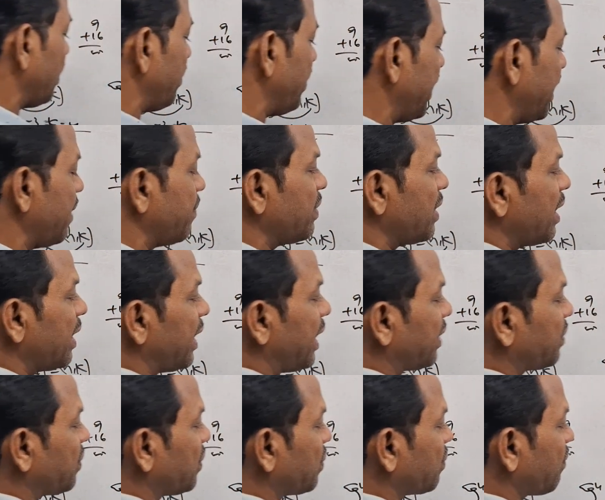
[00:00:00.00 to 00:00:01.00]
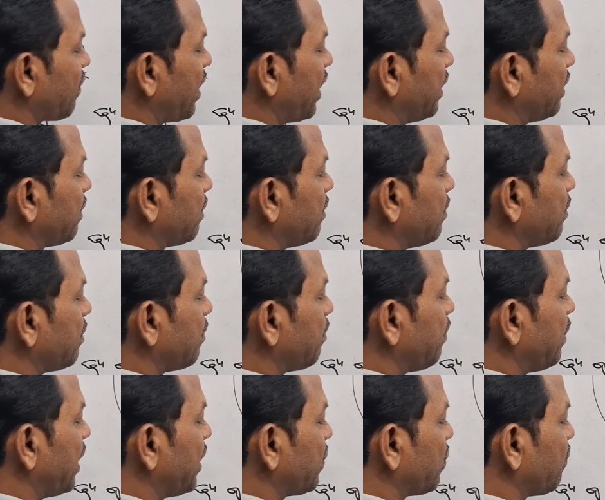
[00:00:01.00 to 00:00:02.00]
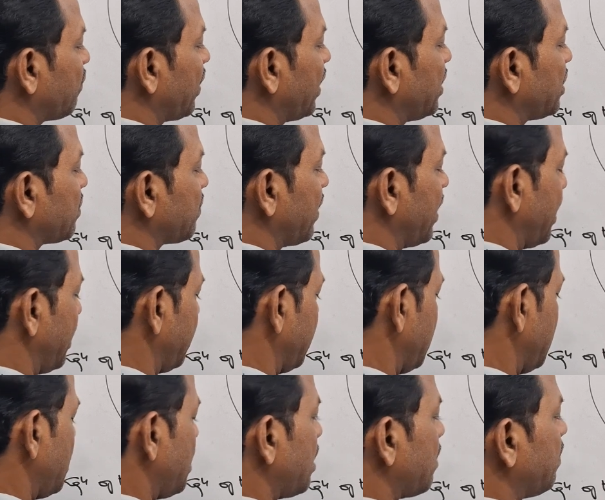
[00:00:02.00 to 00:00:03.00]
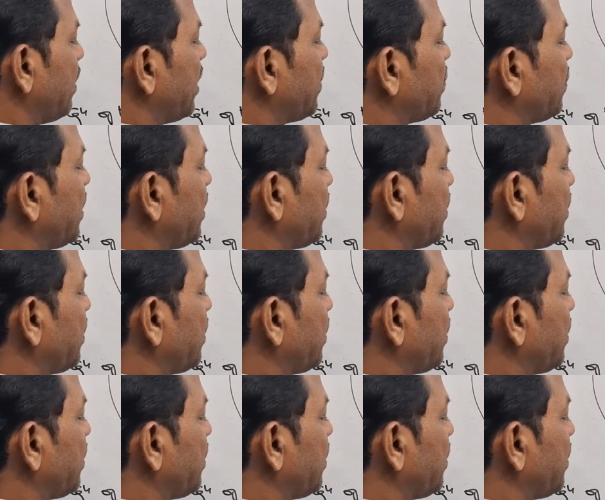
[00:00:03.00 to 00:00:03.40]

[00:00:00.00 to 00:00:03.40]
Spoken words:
will be x square plus y square plus